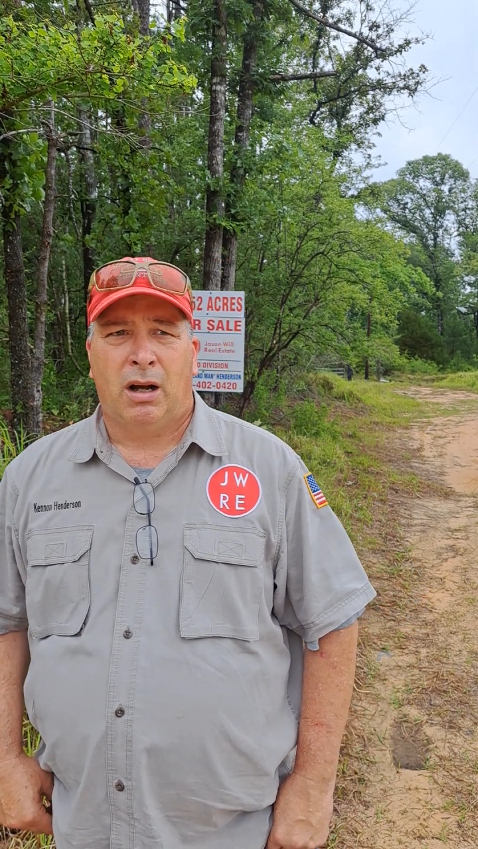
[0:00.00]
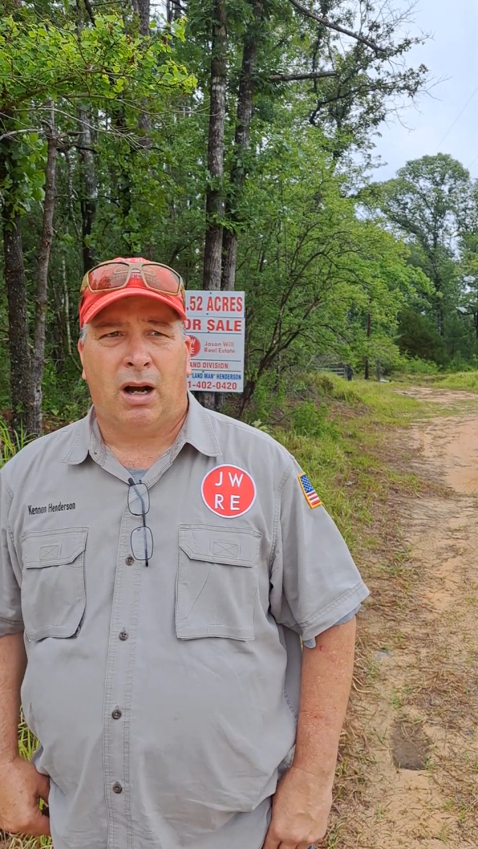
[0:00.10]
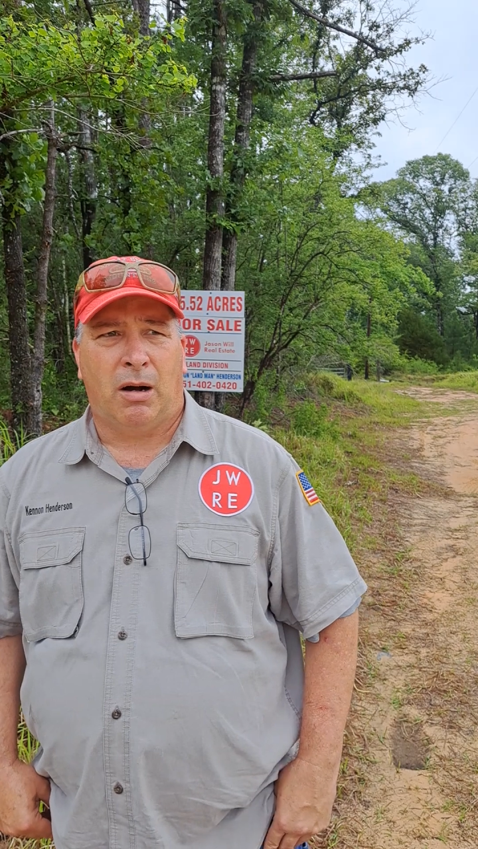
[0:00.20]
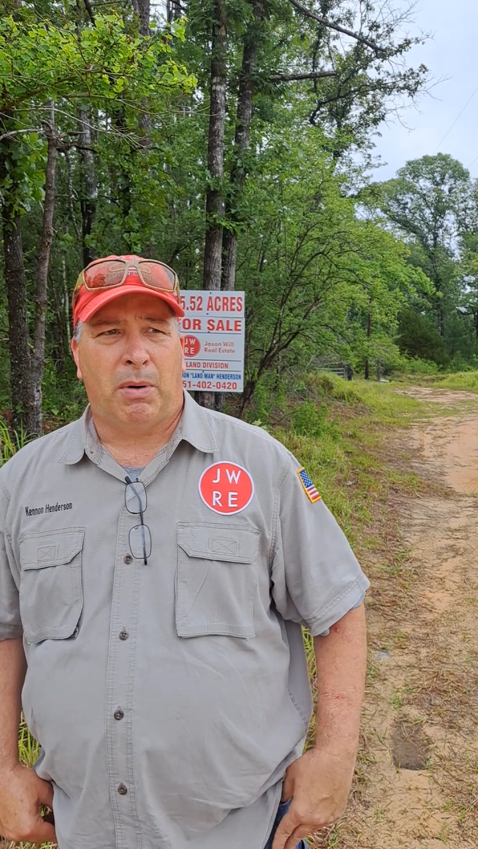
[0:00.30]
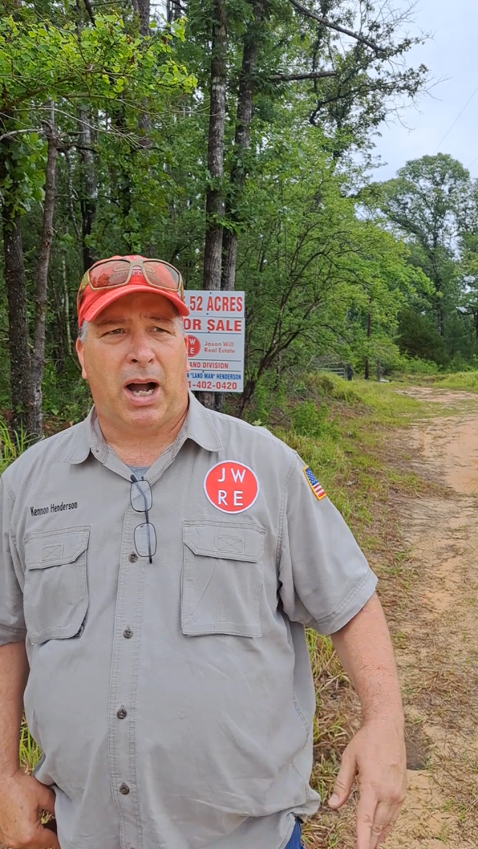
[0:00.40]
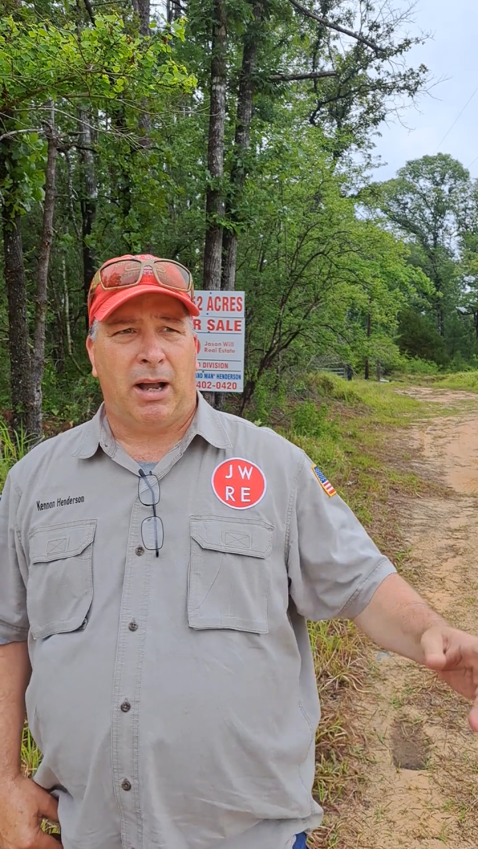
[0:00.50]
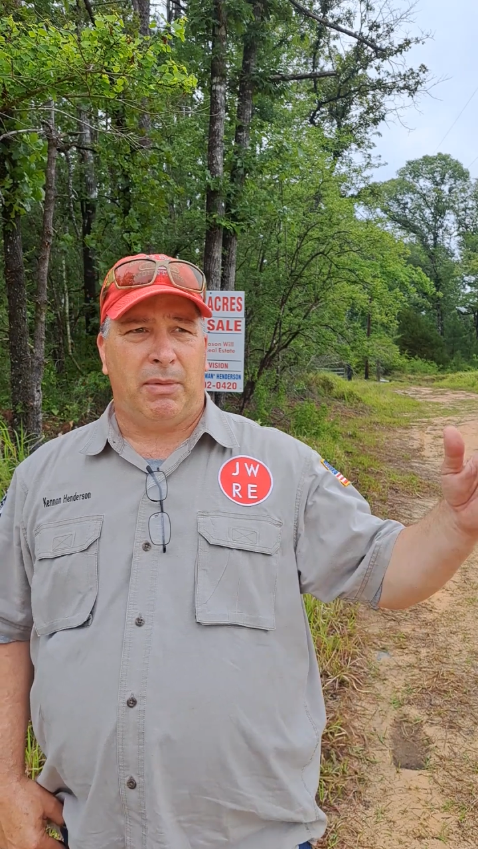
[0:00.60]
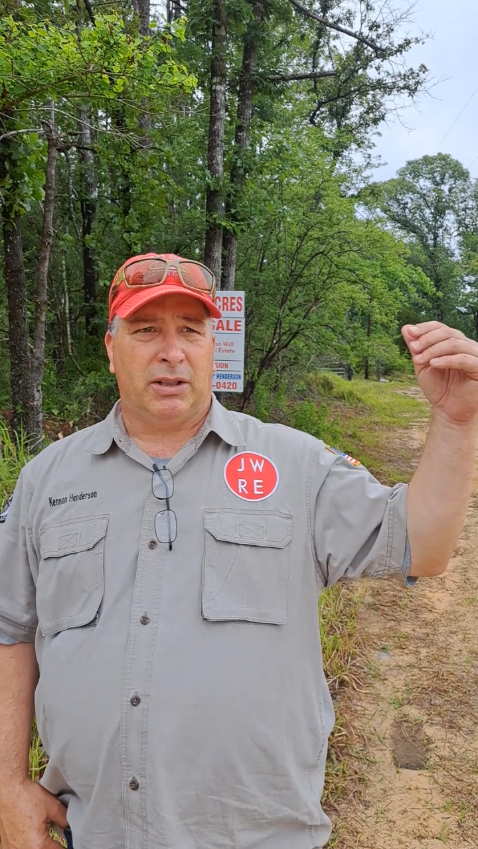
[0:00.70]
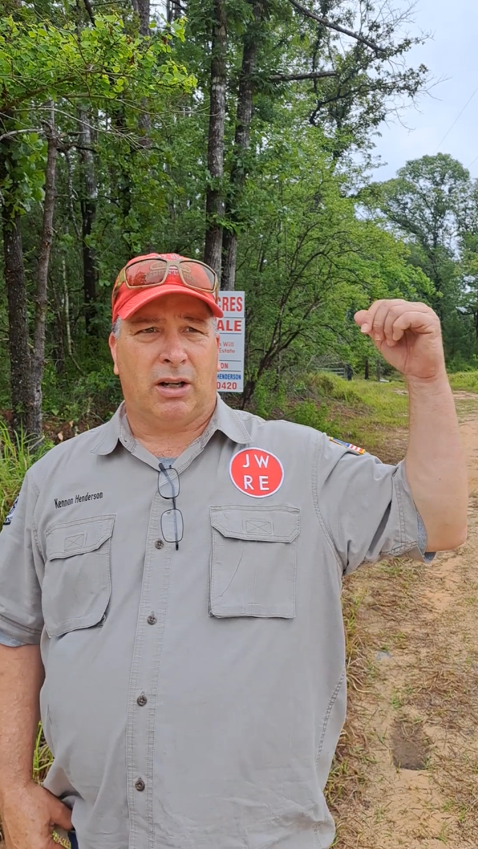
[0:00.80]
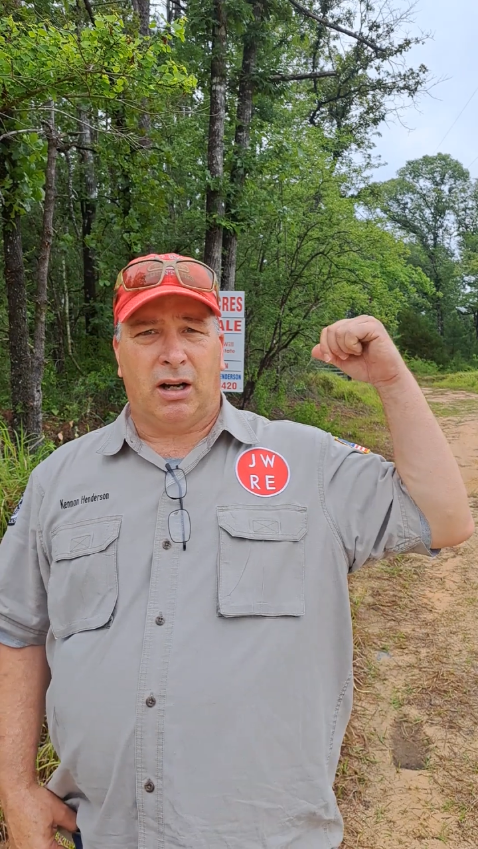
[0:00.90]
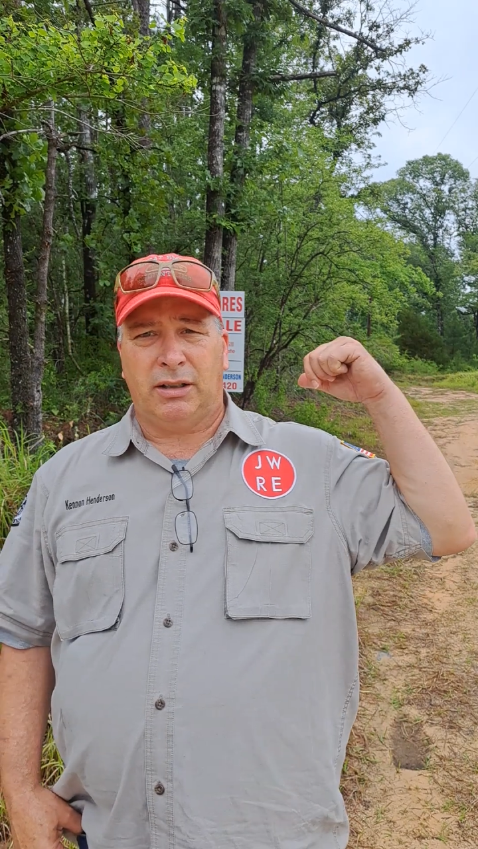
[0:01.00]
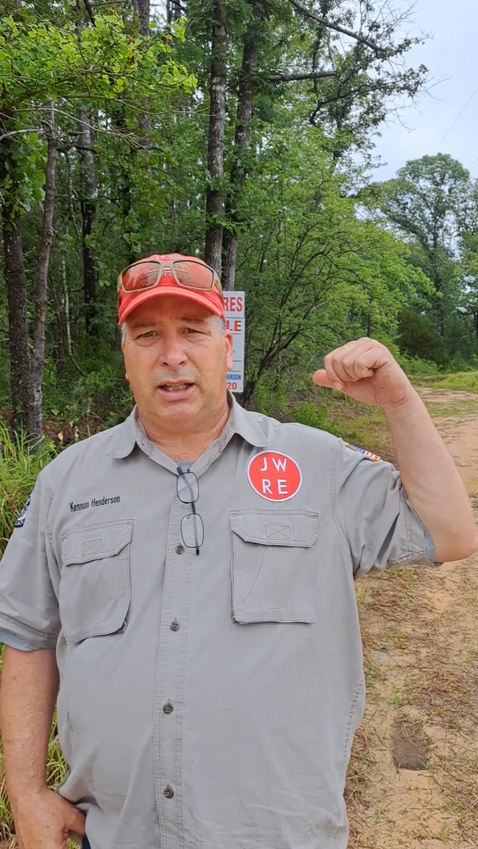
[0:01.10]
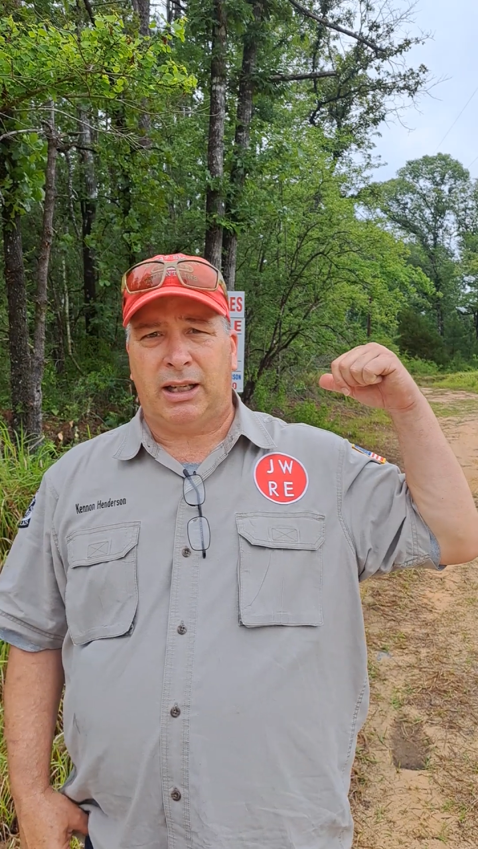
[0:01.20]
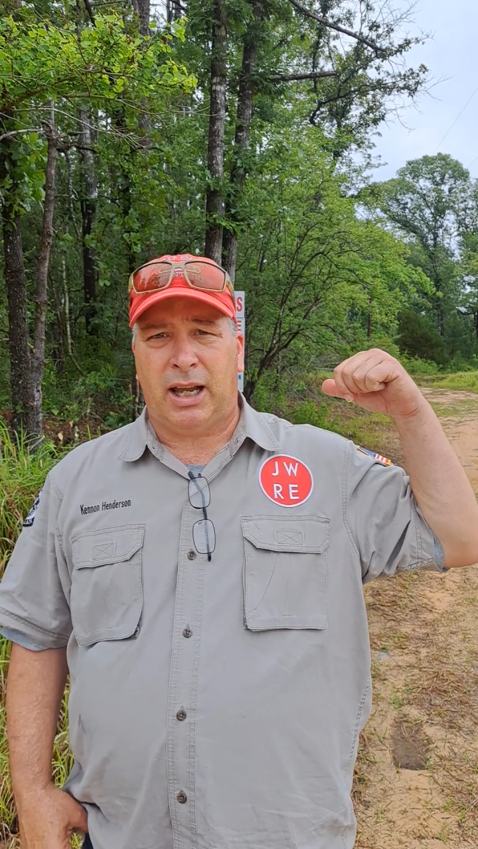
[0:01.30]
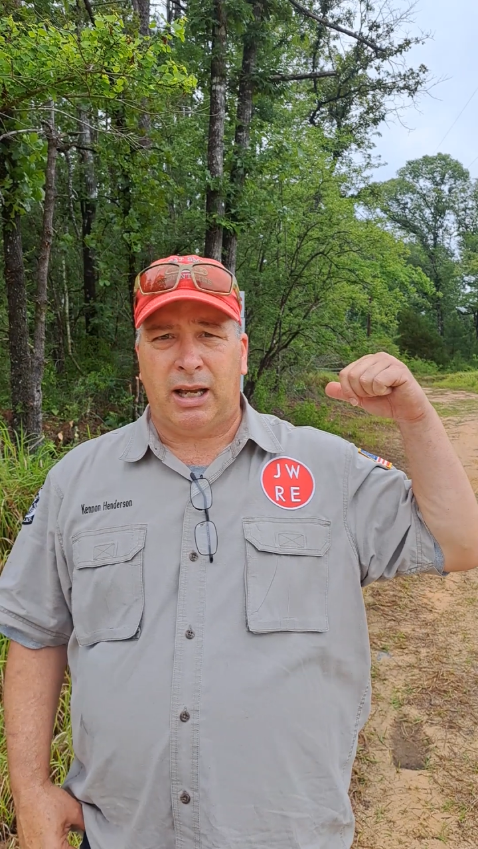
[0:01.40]
Uh, behind me is a
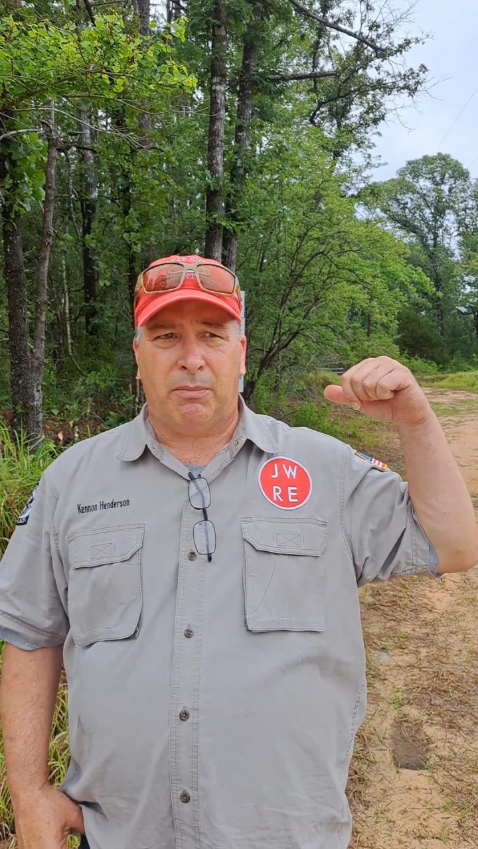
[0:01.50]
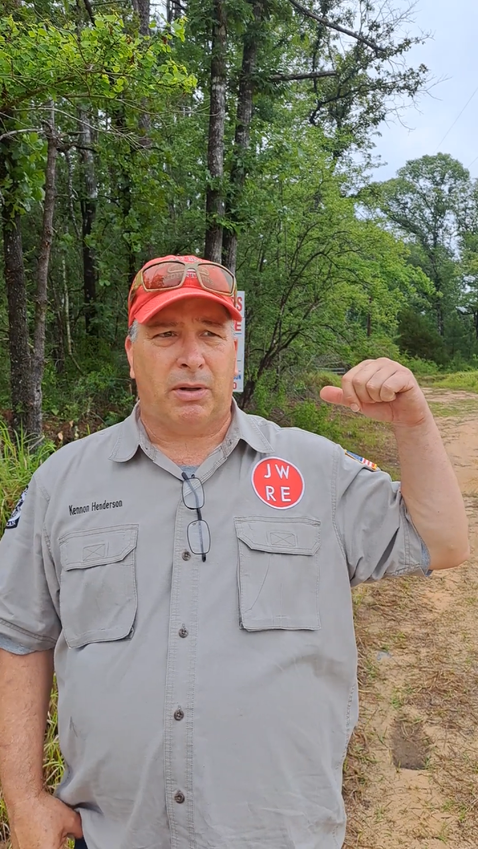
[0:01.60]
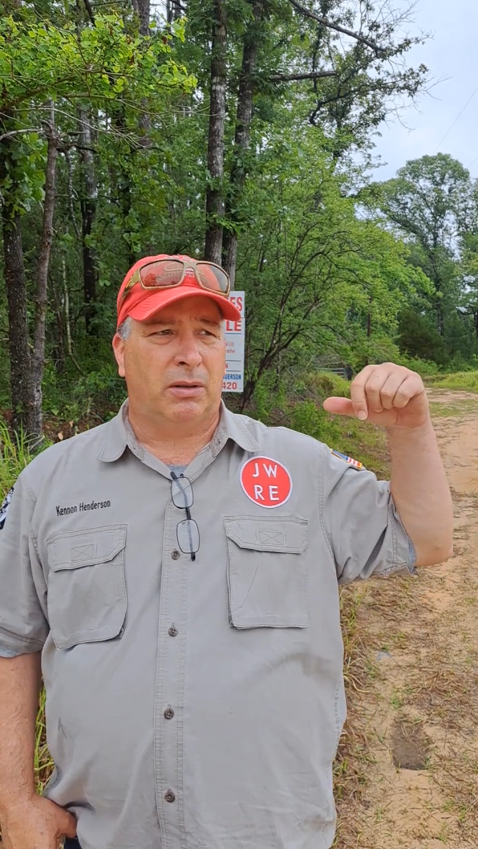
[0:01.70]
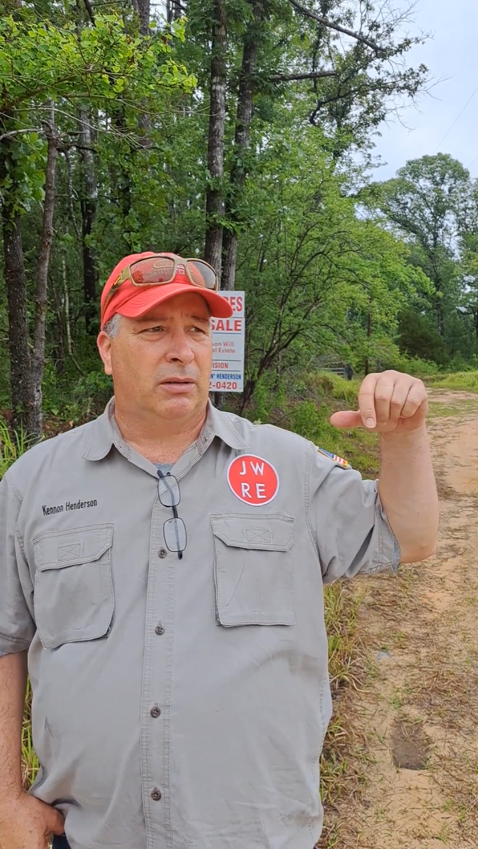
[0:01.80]
hunting camp.